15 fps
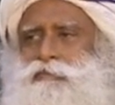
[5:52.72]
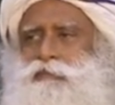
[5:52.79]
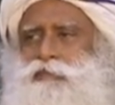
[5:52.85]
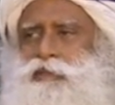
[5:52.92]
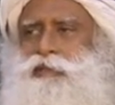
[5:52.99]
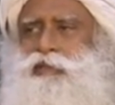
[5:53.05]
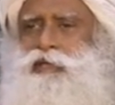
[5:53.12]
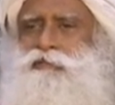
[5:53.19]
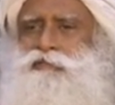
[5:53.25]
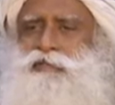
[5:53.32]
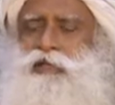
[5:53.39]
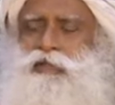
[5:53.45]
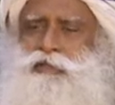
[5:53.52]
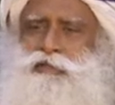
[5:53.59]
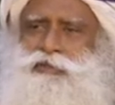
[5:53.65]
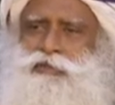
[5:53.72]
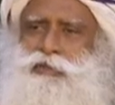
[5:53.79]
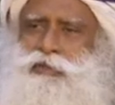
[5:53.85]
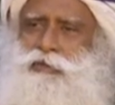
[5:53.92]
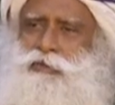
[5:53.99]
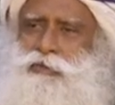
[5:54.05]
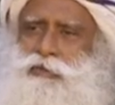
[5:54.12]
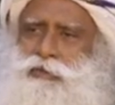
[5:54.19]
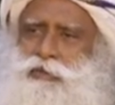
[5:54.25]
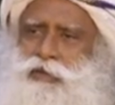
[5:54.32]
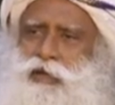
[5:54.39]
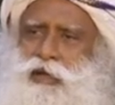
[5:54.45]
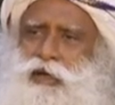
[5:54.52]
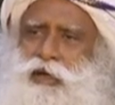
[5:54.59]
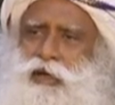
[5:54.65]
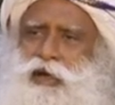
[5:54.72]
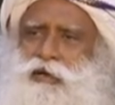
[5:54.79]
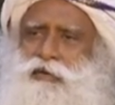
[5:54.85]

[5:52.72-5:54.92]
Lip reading: if that is so, how